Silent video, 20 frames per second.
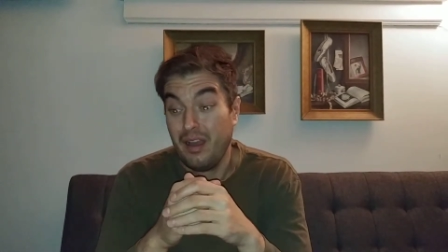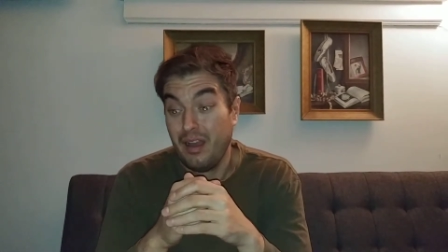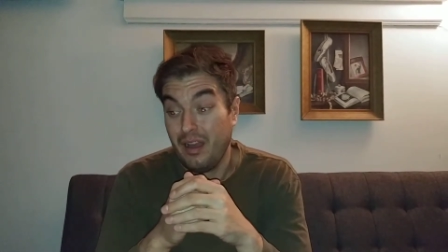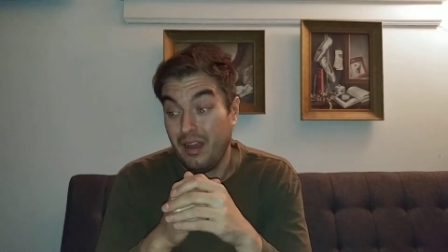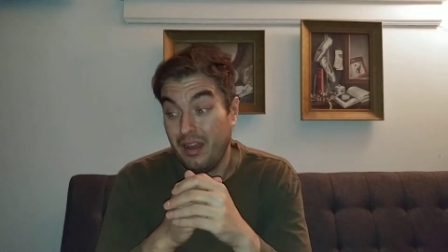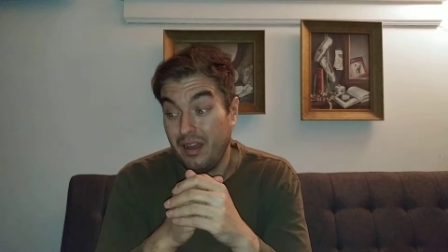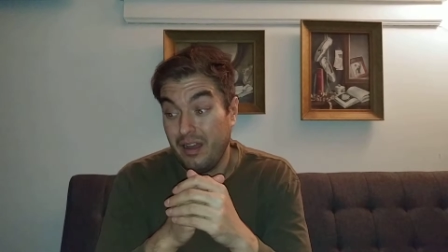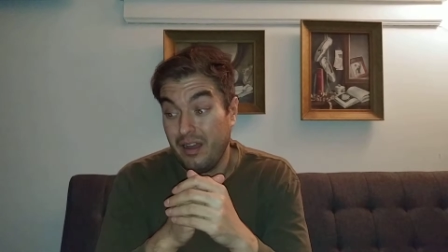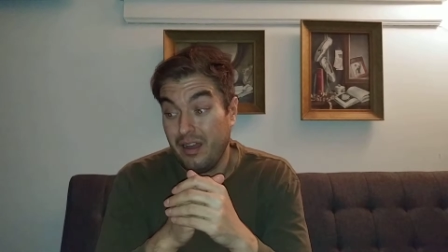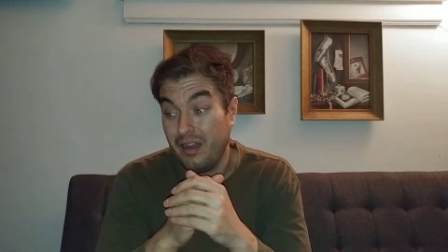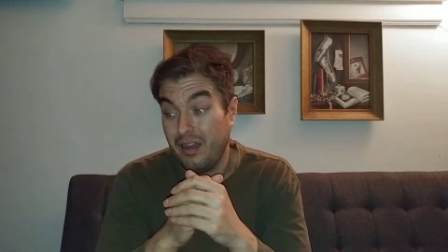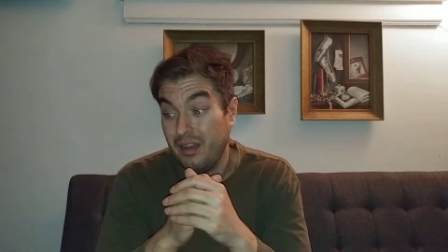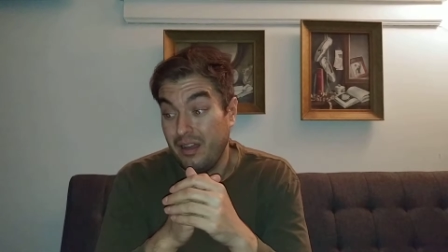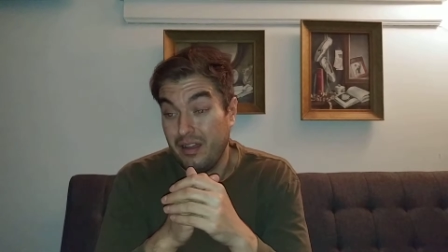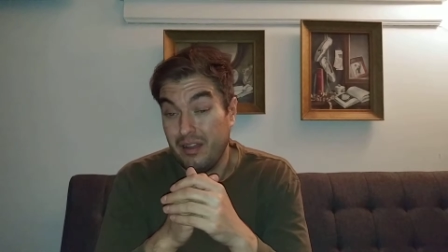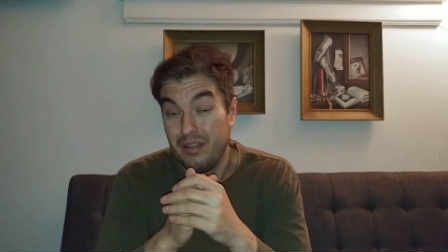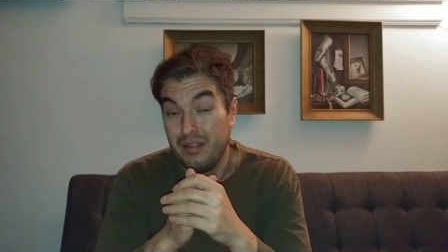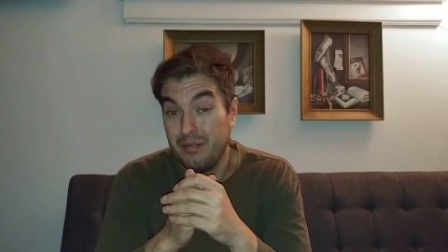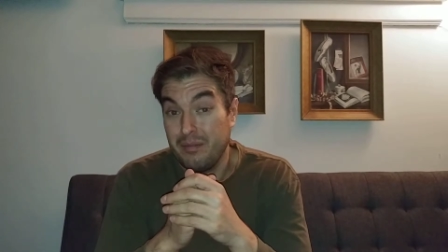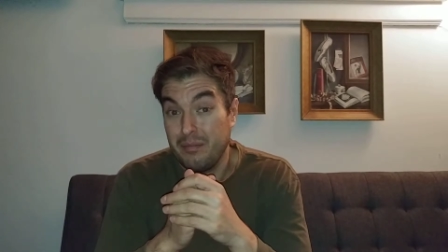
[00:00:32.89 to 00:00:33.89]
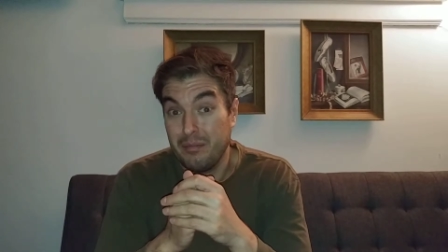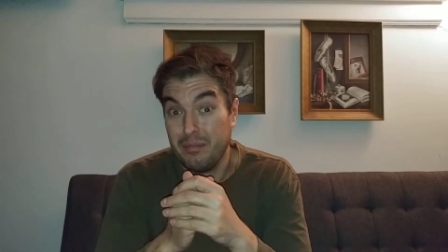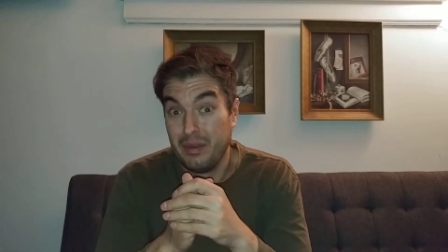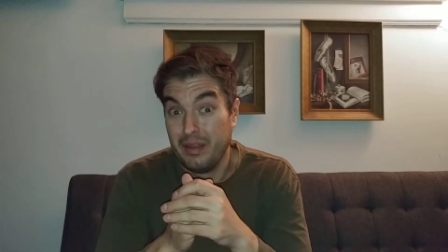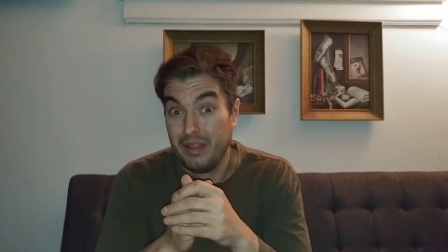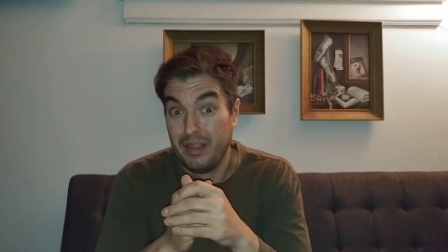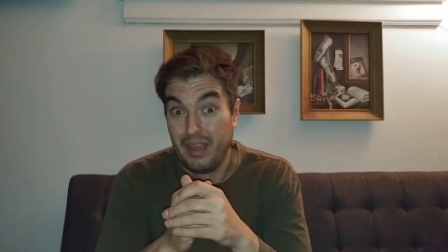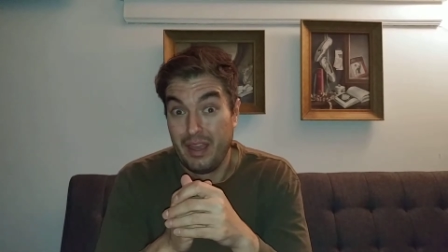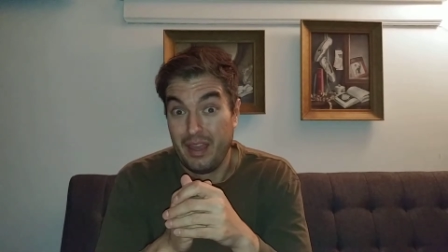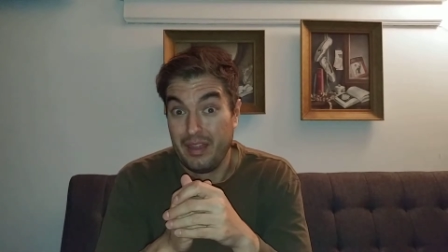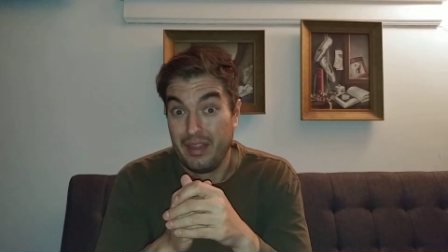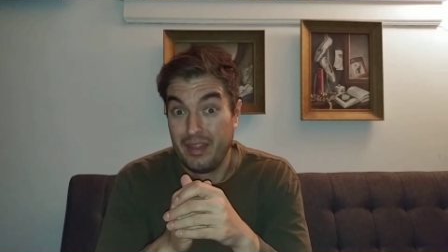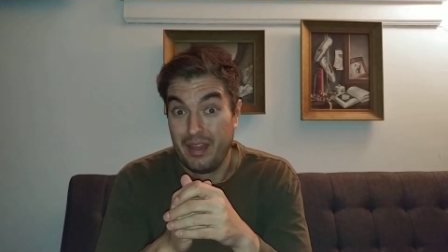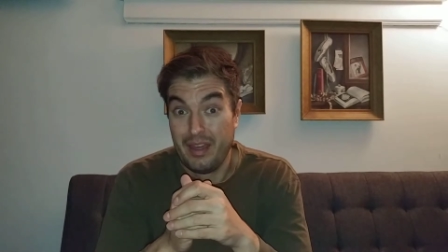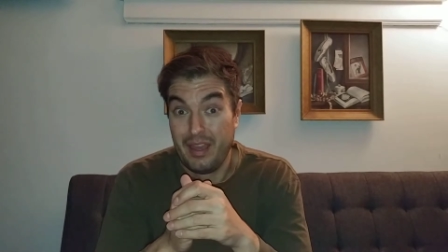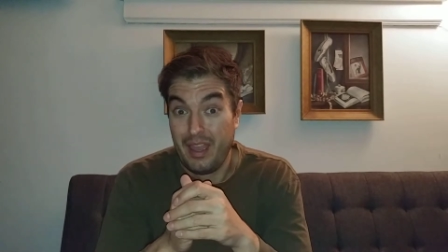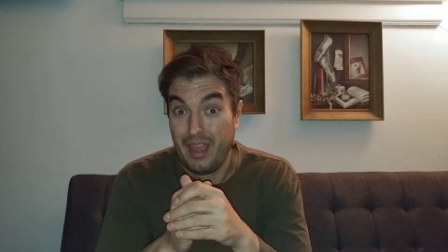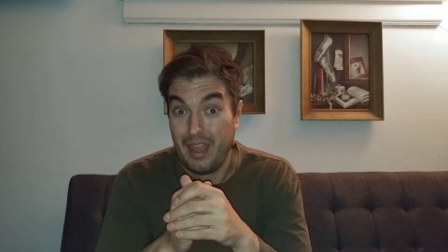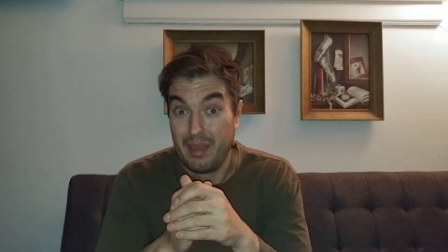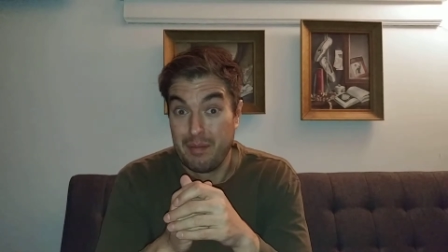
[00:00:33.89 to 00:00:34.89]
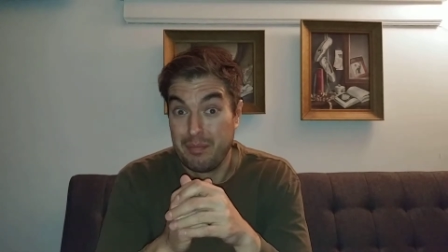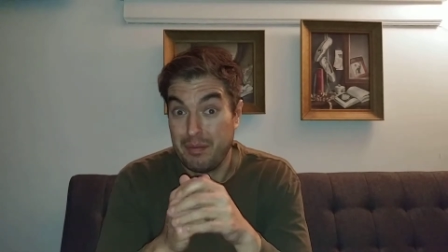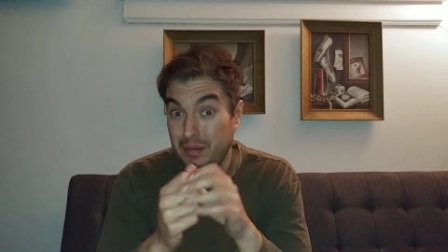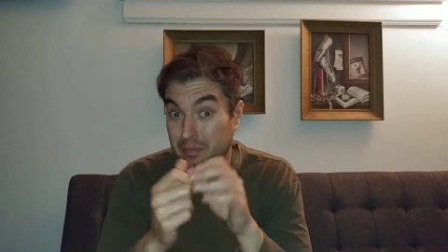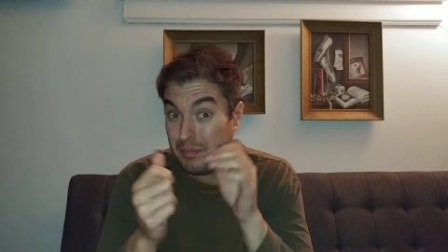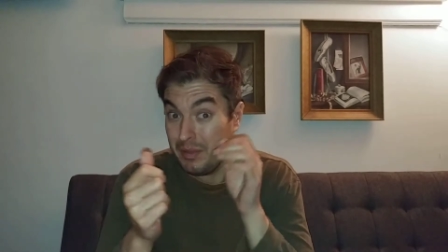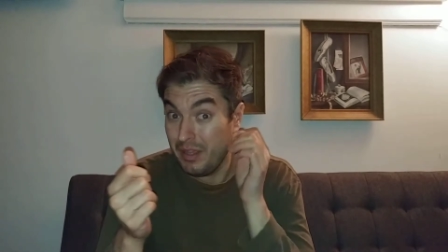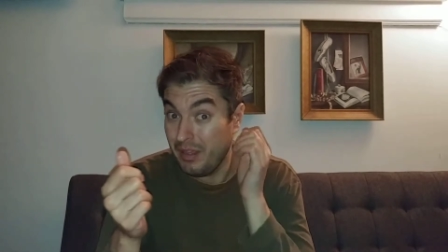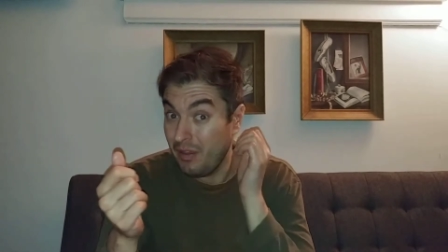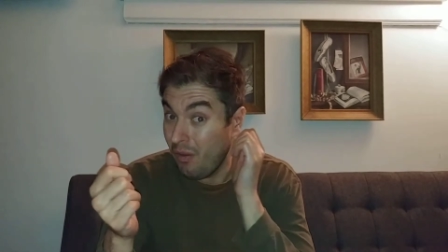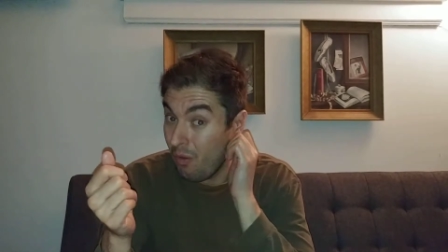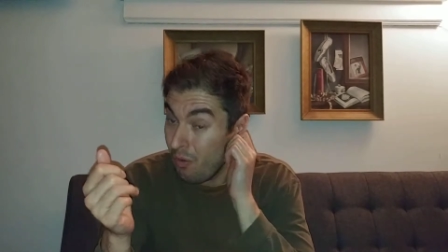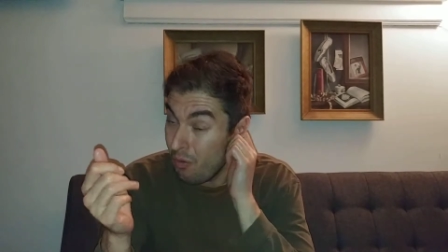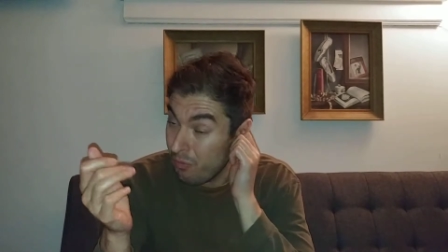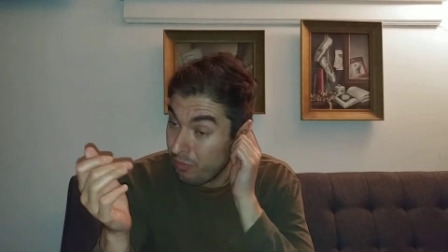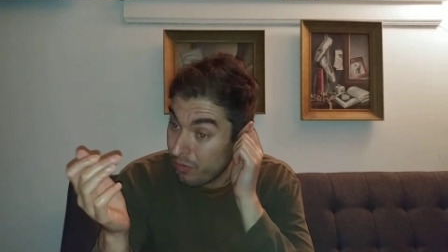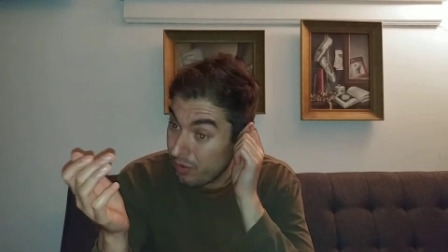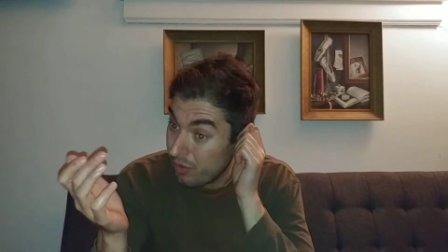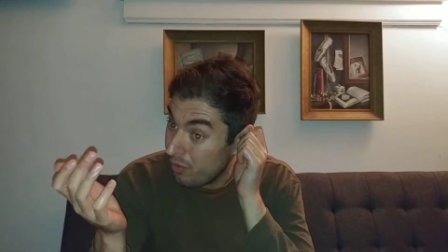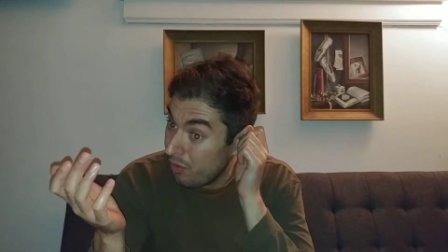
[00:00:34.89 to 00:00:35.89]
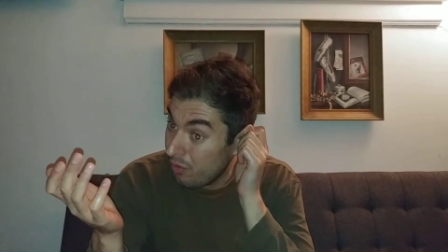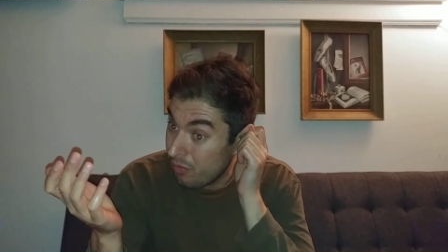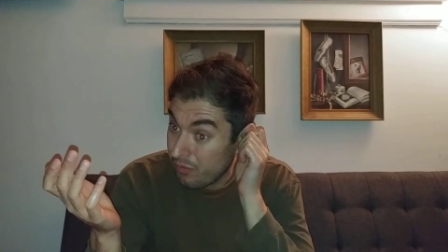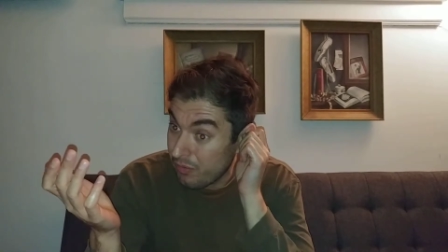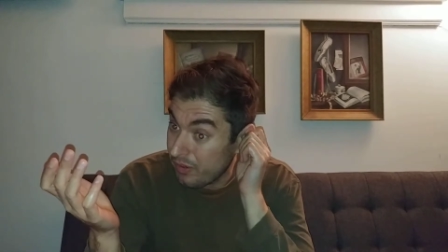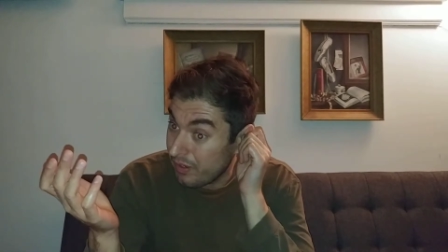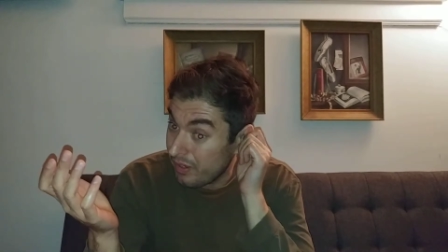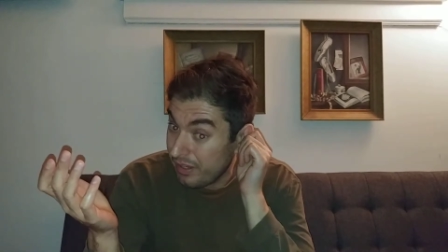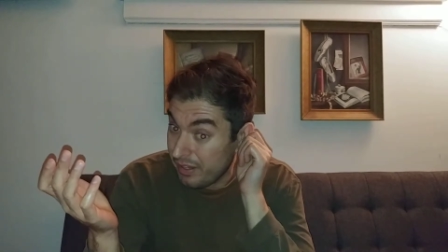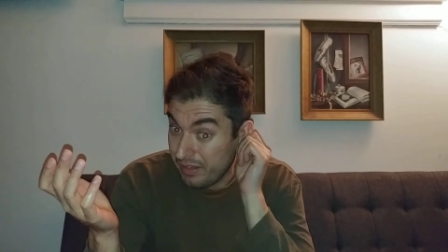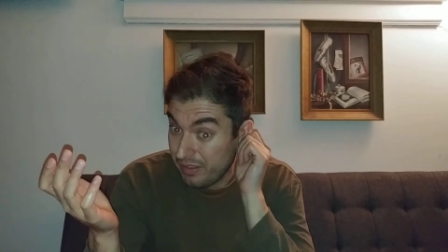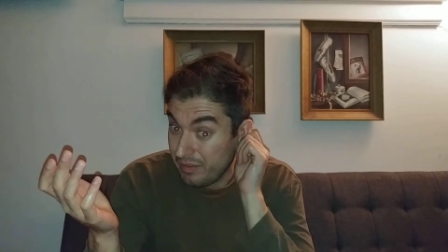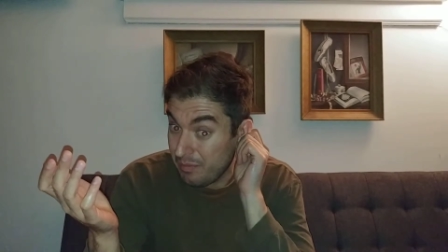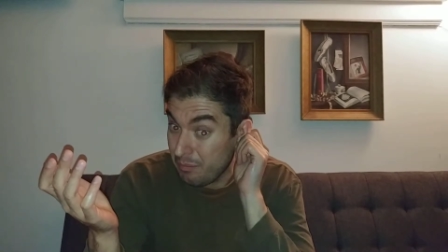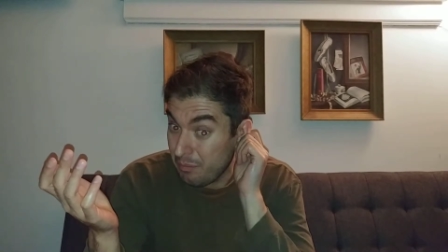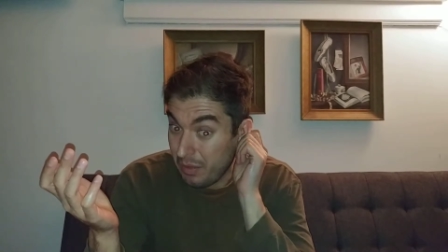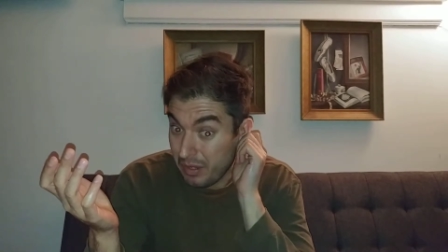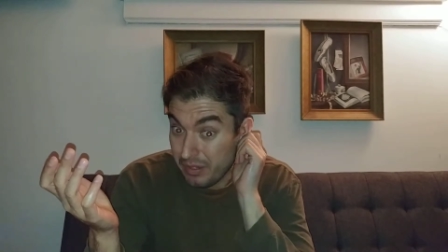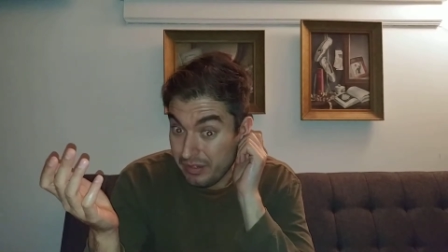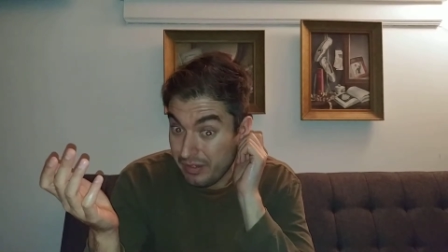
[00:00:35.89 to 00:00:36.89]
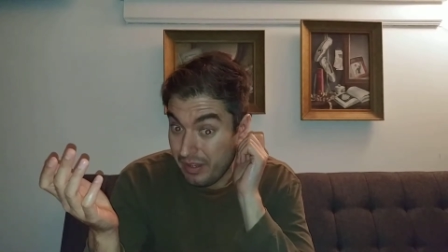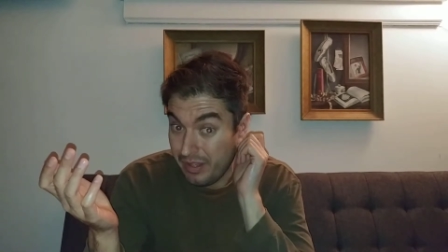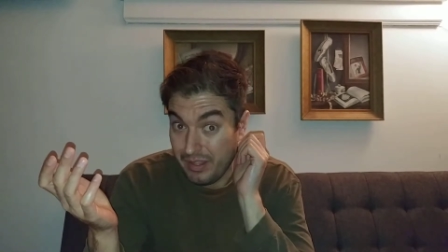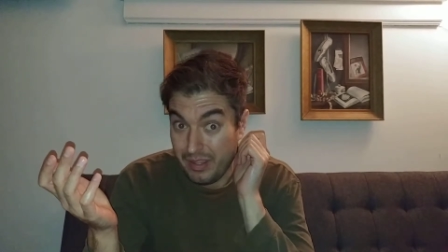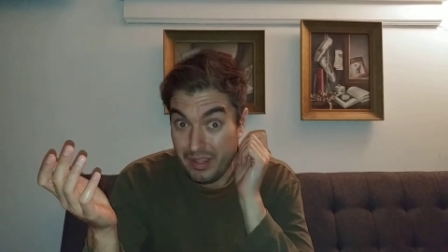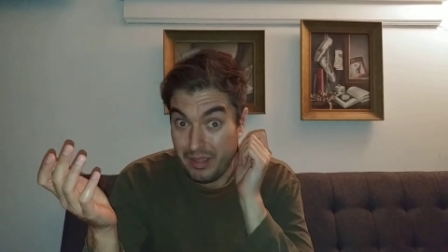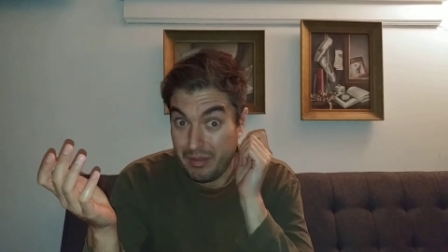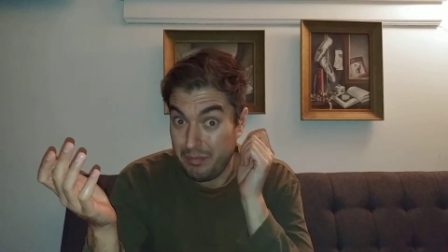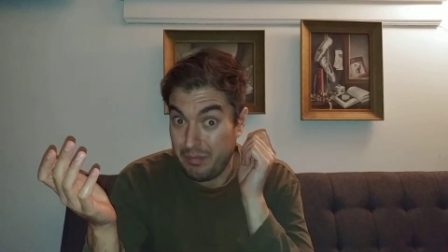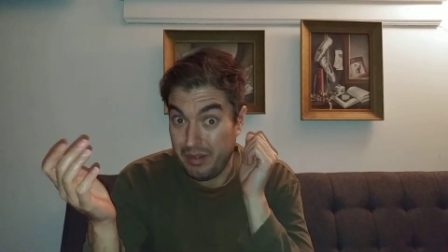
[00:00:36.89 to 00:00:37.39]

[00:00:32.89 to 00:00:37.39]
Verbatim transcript: Uh, but yeah, that happened to me over and over again in the Monday game,